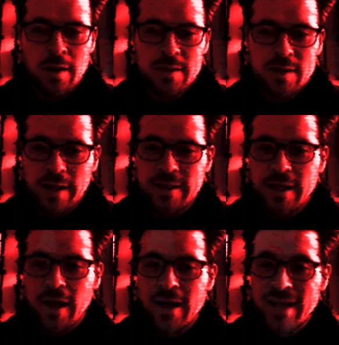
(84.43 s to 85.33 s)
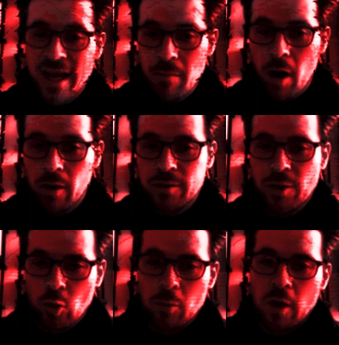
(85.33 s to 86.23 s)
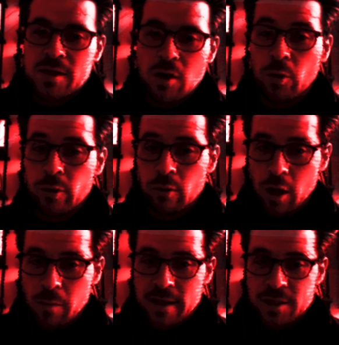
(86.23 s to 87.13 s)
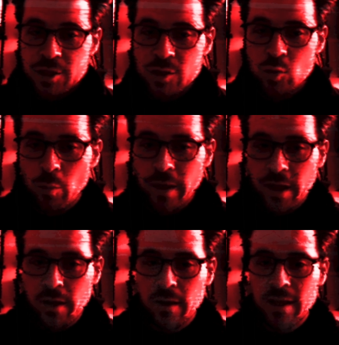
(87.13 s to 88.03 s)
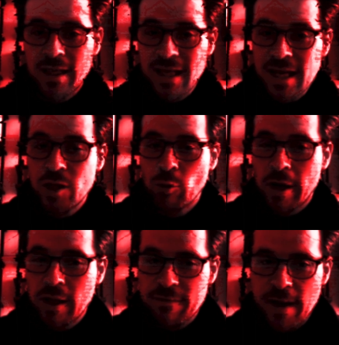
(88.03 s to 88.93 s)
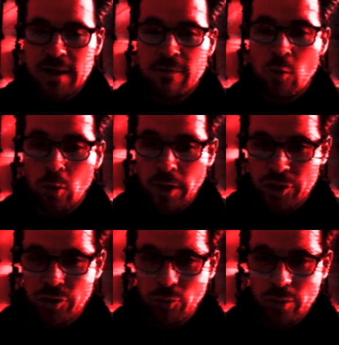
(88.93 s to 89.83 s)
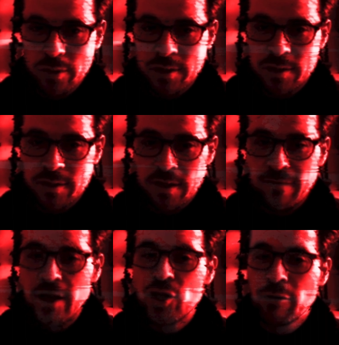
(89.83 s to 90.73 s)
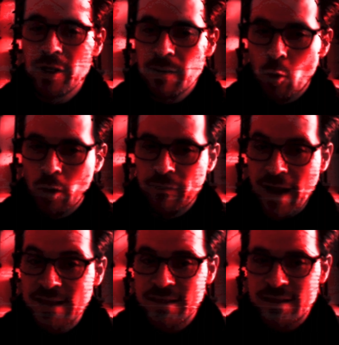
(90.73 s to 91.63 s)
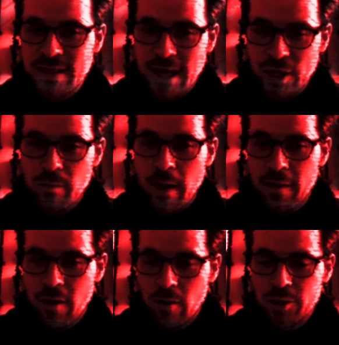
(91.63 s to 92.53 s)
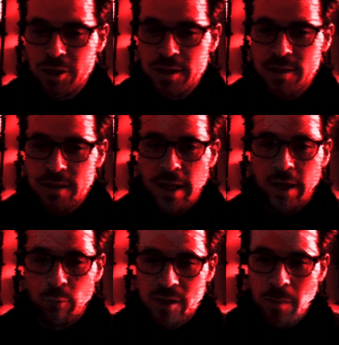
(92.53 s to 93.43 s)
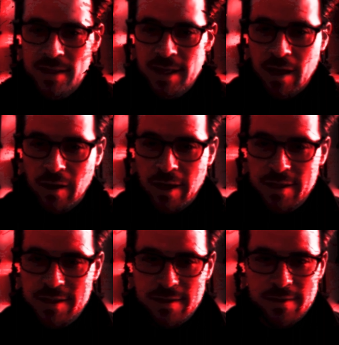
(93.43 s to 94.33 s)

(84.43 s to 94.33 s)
Selecting a data model to normalize all your log messages will be the key to writing effective correlation rules and venturing into more advanced detection methodologies like risk-based analytics.